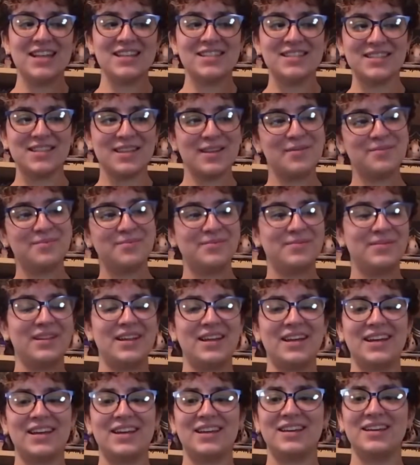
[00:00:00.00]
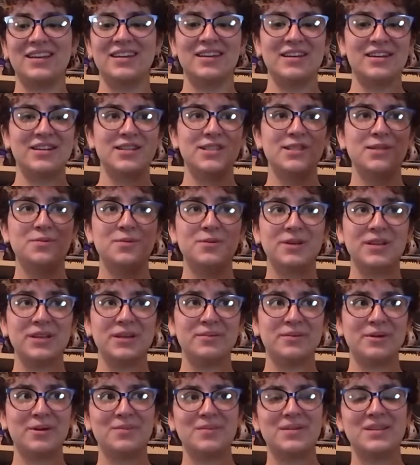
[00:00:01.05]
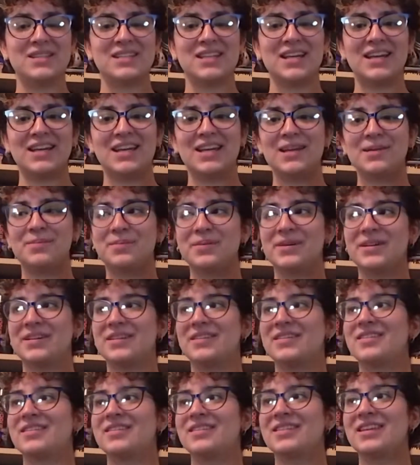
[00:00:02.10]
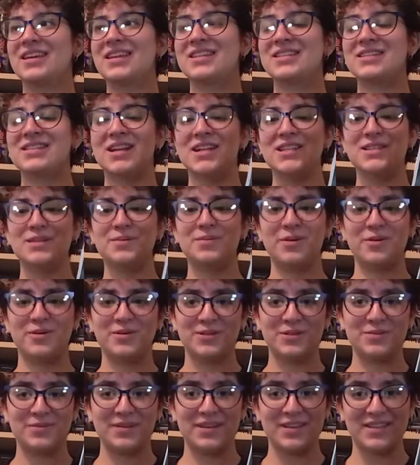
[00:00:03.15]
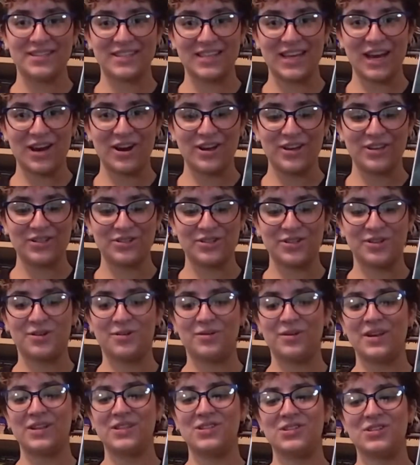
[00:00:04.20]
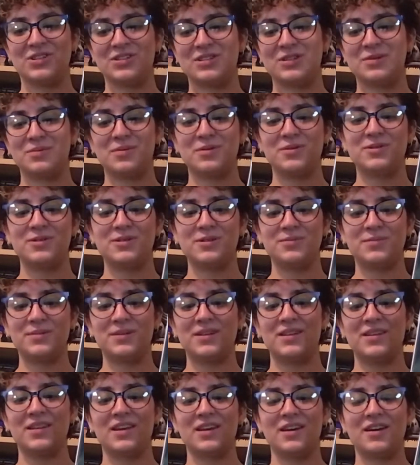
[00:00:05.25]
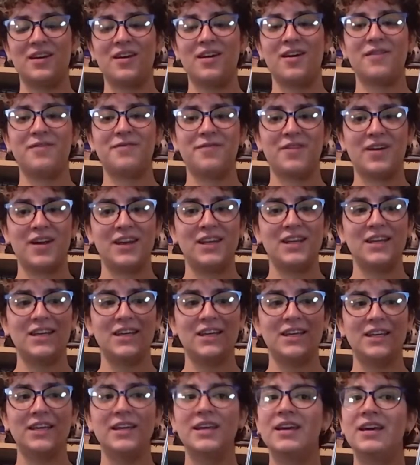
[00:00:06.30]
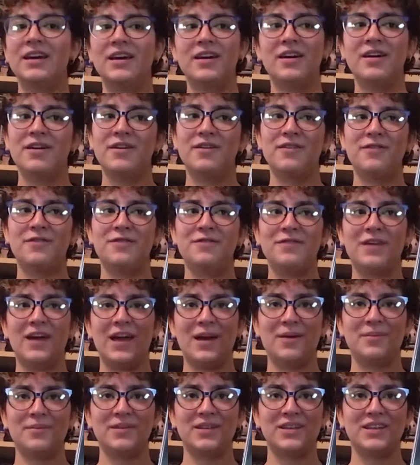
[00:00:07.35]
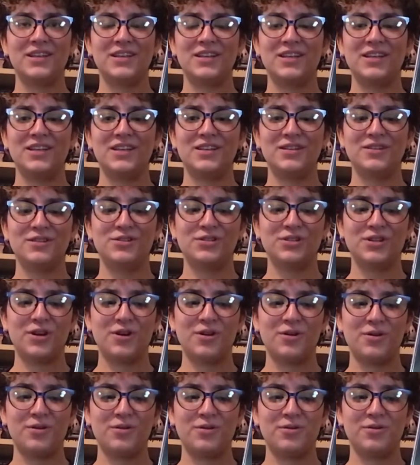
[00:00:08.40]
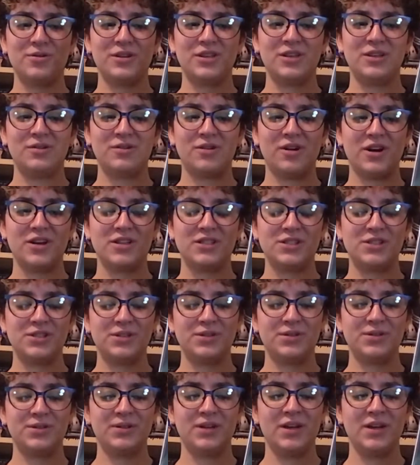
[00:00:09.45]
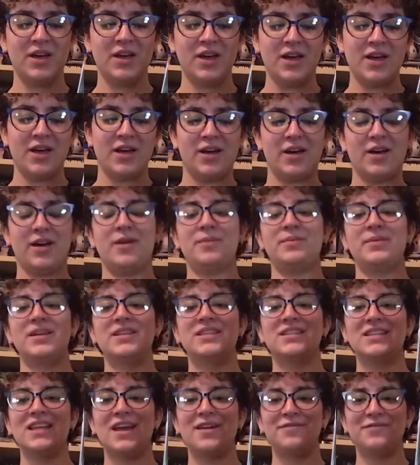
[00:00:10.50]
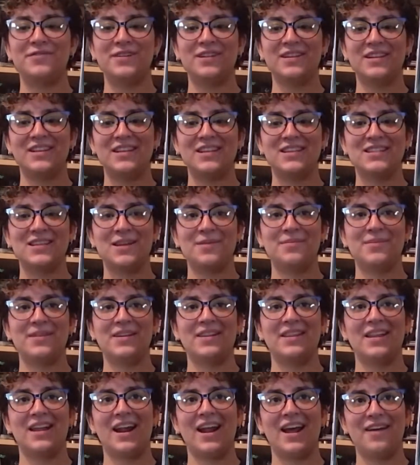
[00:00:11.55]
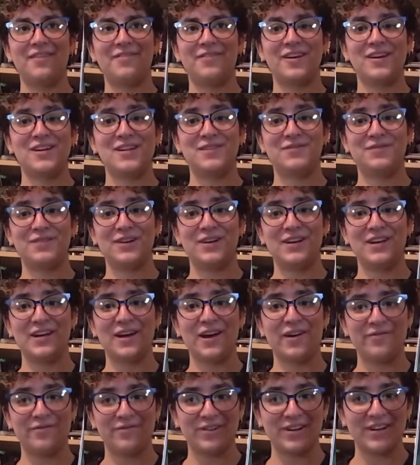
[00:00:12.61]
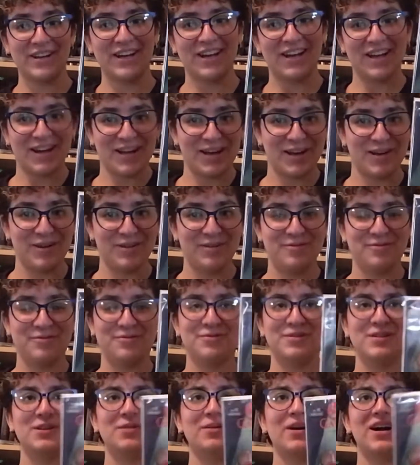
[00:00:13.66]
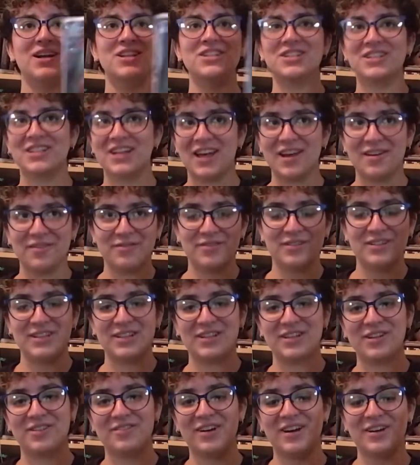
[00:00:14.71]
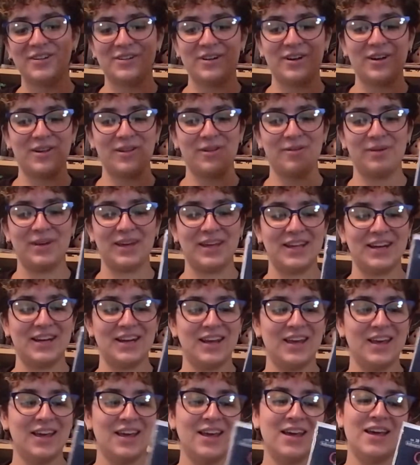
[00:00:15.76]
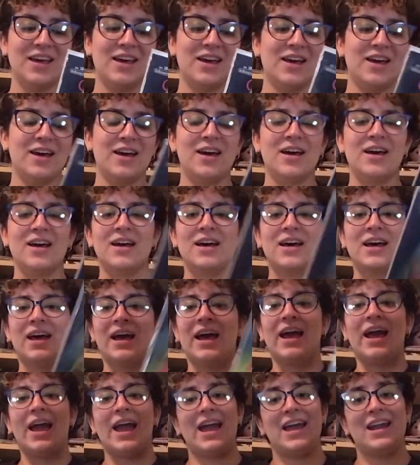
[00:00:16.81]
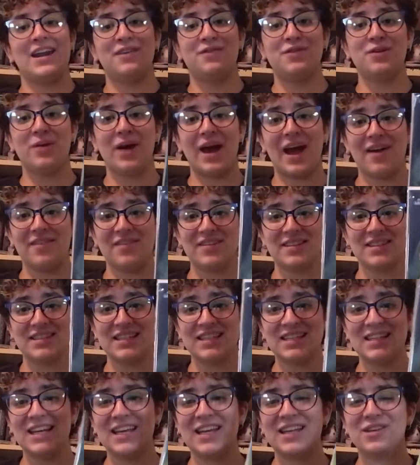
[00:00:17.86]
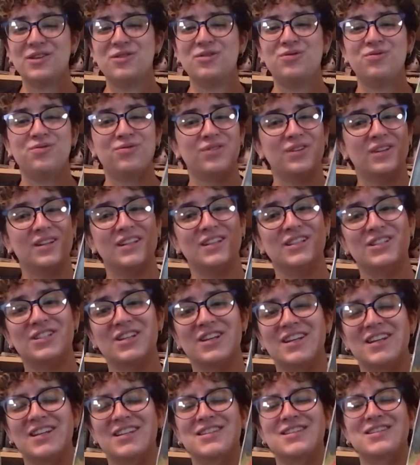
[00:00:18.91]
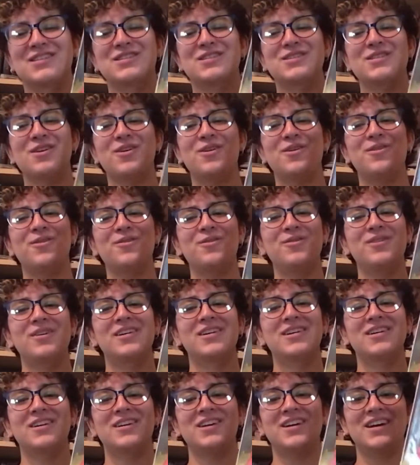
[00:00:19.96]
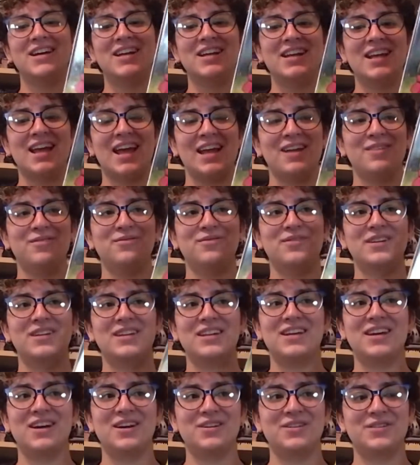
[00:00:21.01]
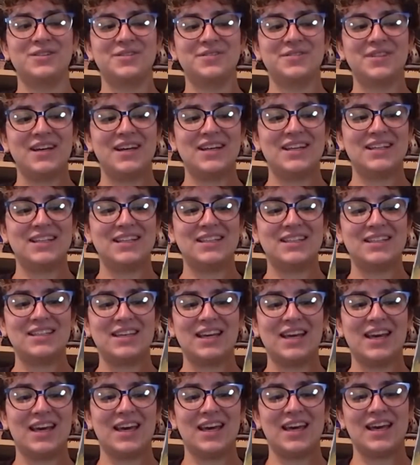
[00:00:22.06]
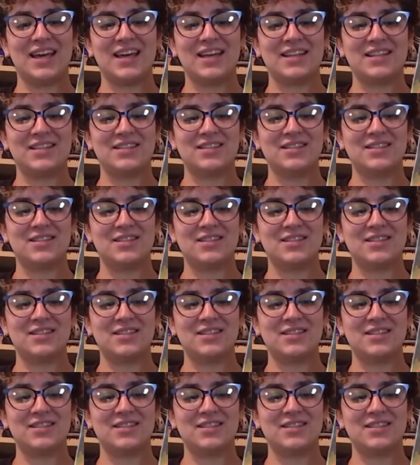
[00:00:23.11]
some like spooky moments in it, but it's not supposed to be a scary show. It's just supposed to be like a funny family show, cute cartoon. It's definitely something that I find very comforting, and I rewatch it every year around Halloween. And if you haven't seen it, you really should. It's so good and really underrated, and